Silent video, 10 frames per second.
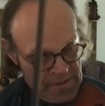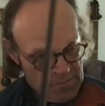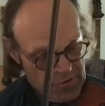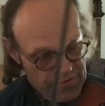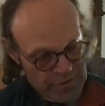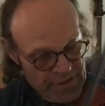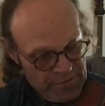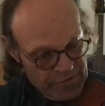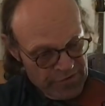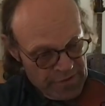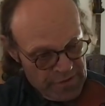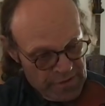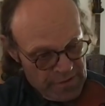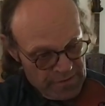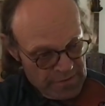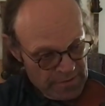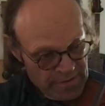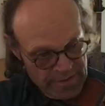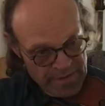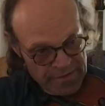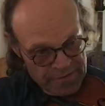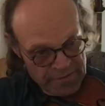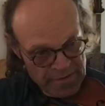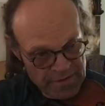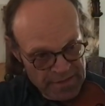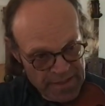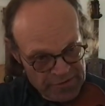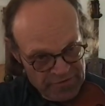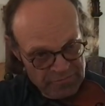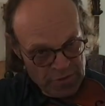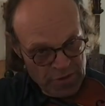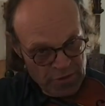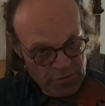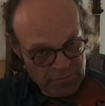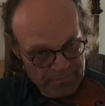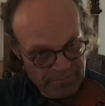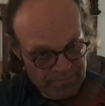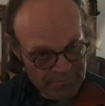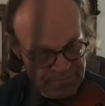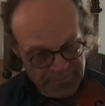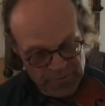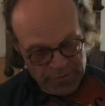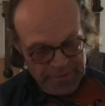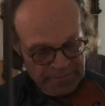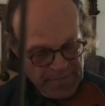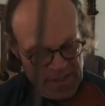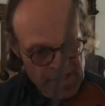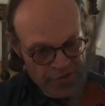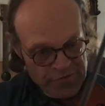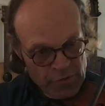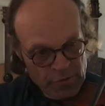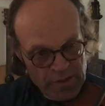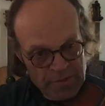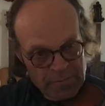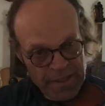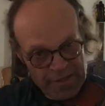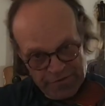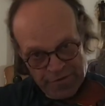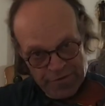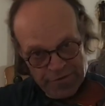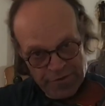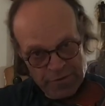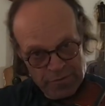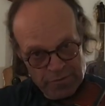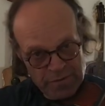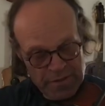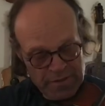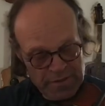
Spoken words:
because you have a D and an octave below. Okay, so back to the tune.